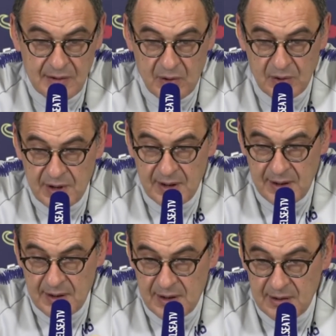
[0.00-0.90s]
told
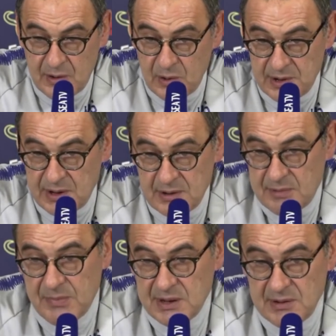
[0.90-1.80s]
it,
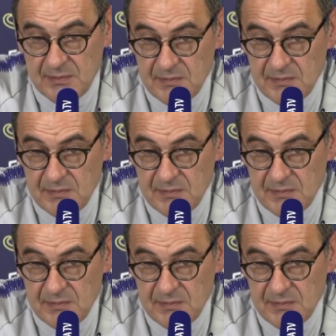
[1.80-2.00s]
but